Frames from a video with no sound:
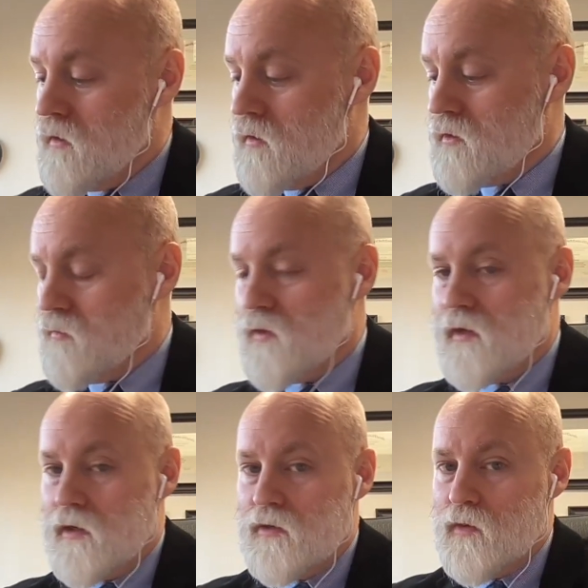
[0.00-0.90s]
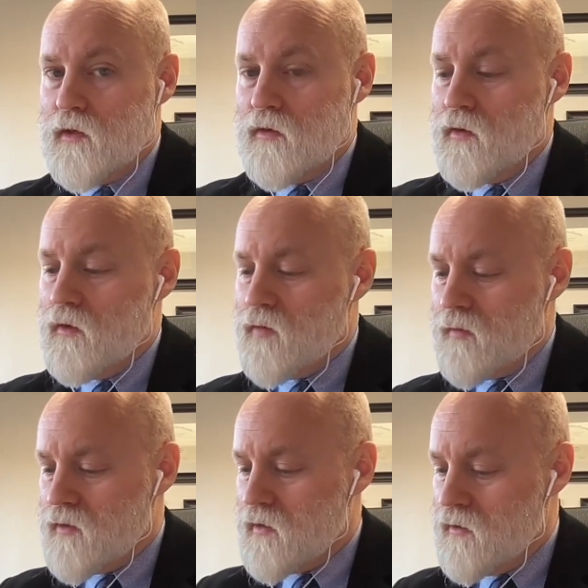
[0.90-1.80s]
There's some reduction we can do here, but
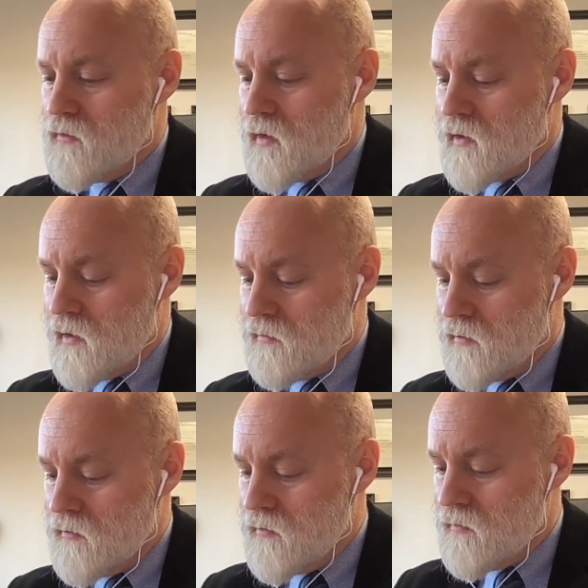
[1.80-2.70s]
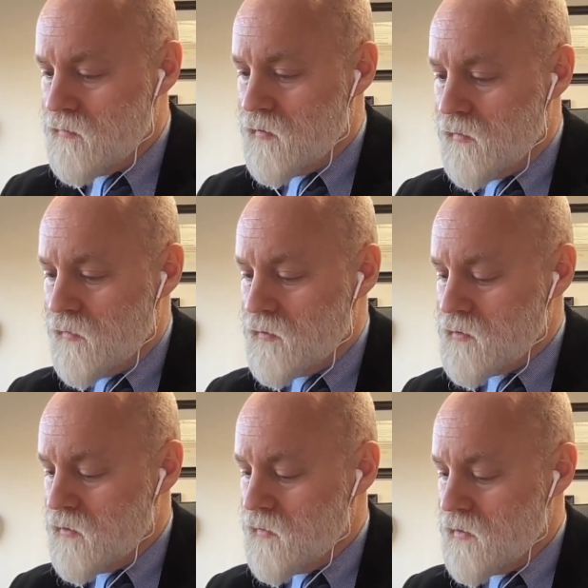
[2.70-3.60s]
I'm just going to use my calculator for the first
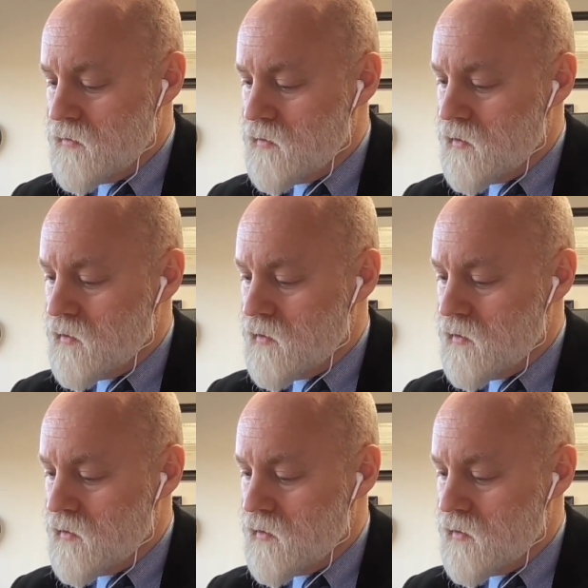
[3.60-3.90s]
go around,